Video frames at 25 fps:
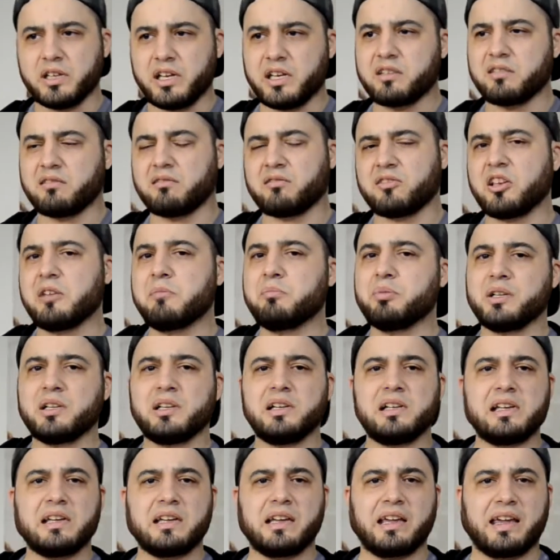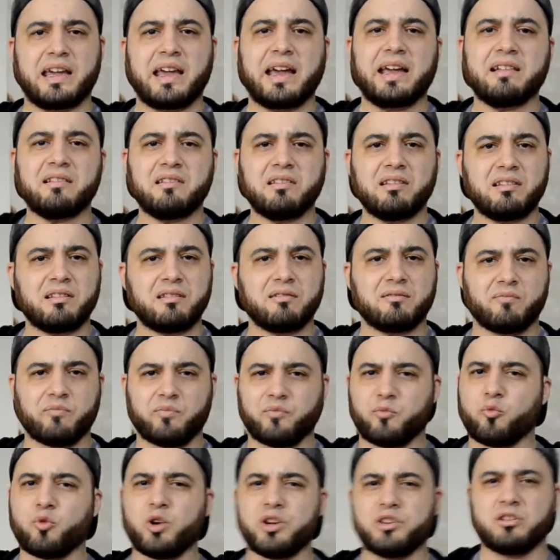It typically gets
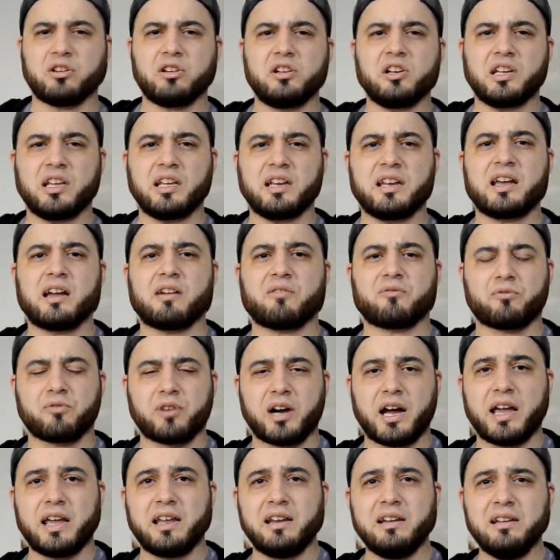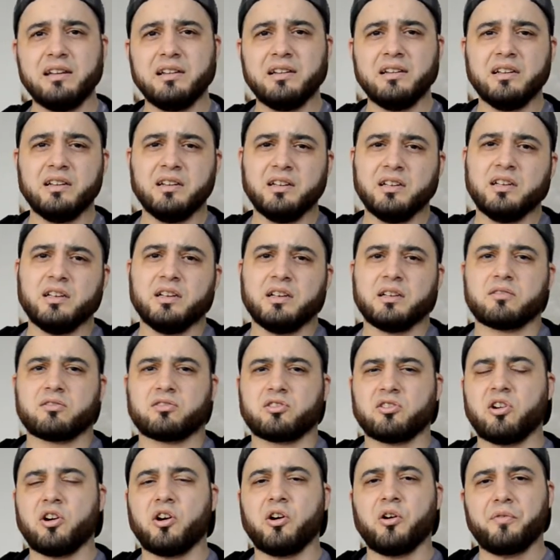what you're looking at right,
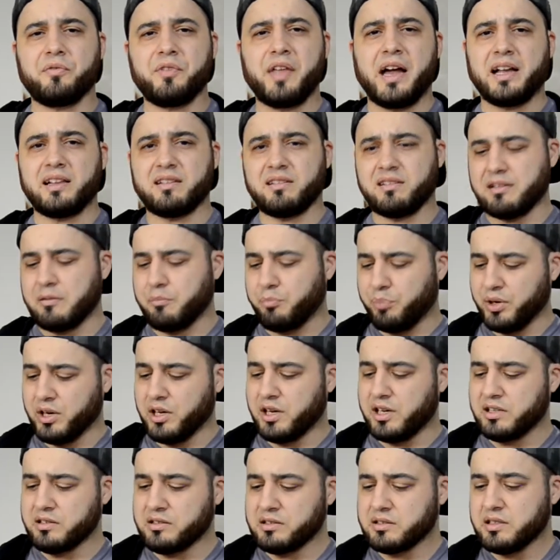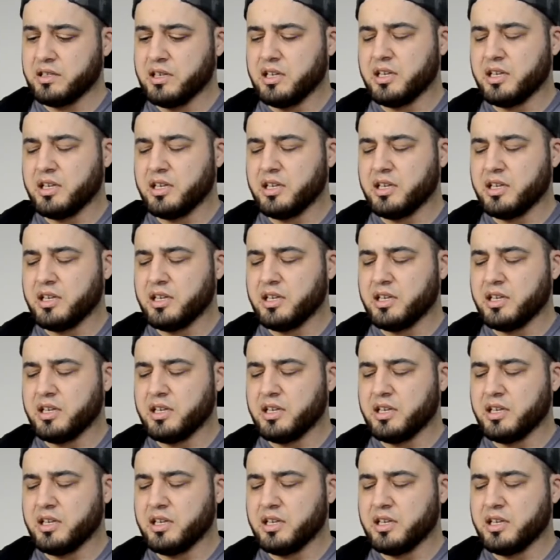so that's a plus.